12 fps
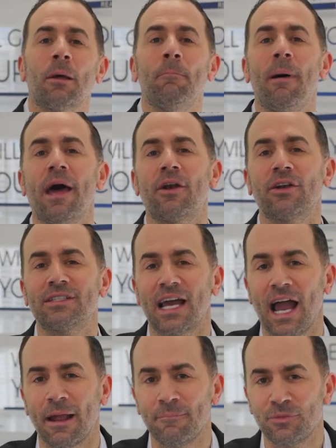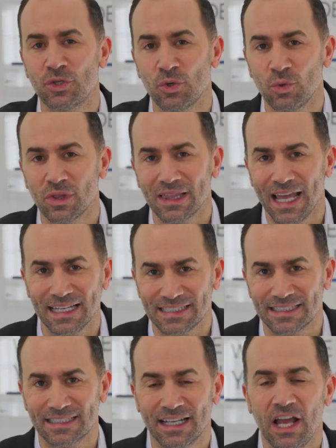the better time to
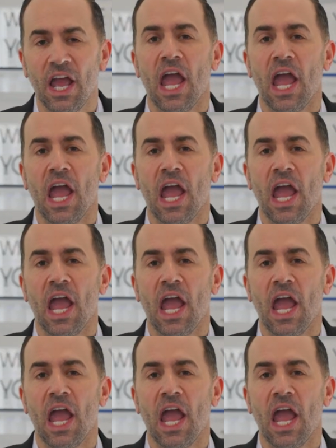list.